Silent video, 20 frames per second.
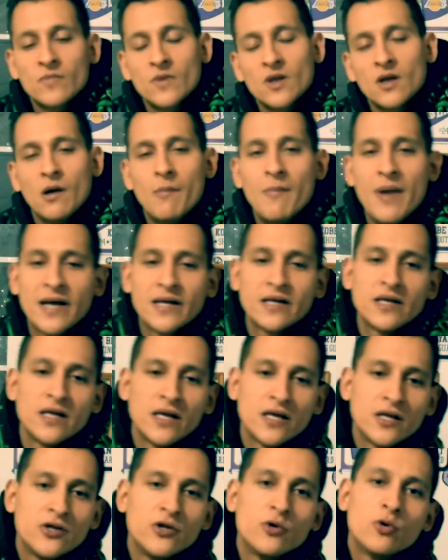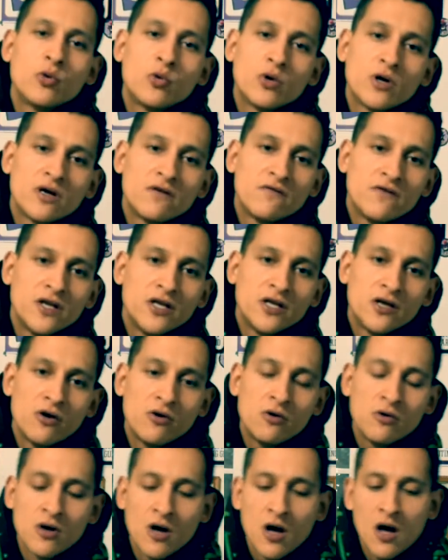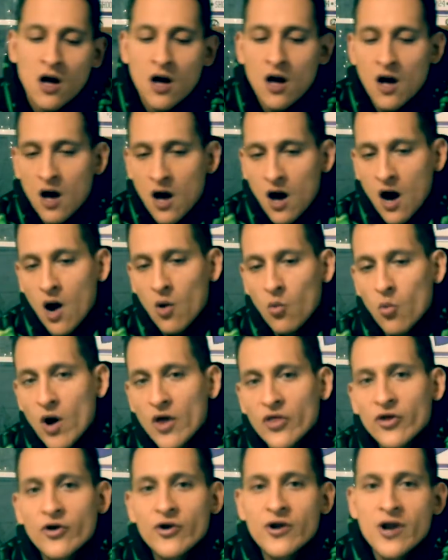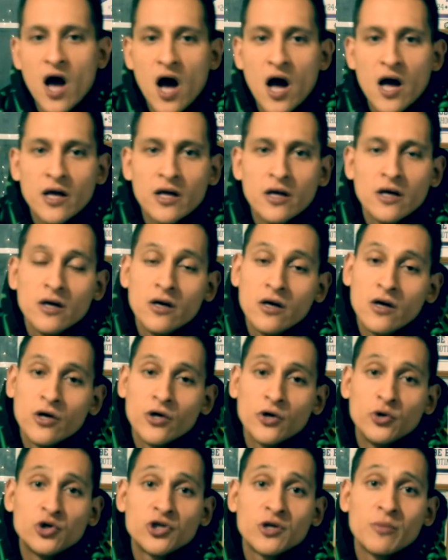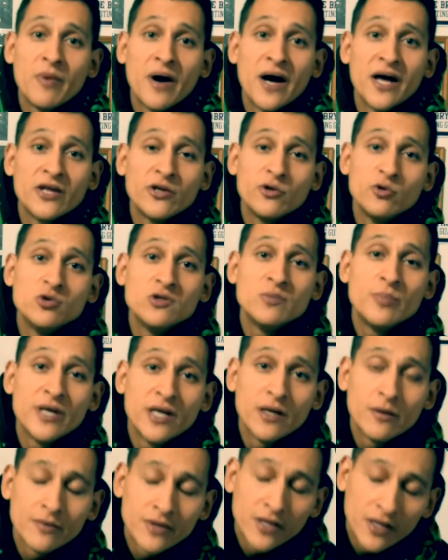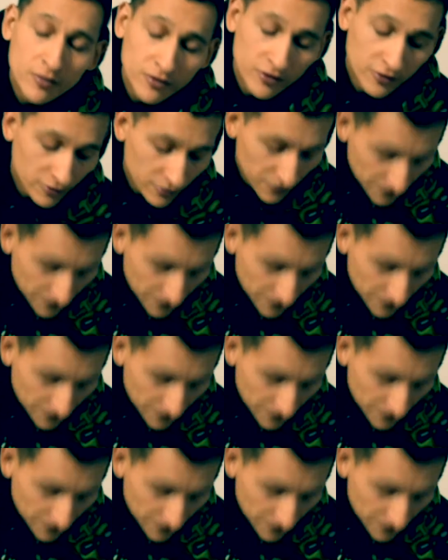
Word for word: I'm back again to do a quick video on whether or not you should buy a used B M W.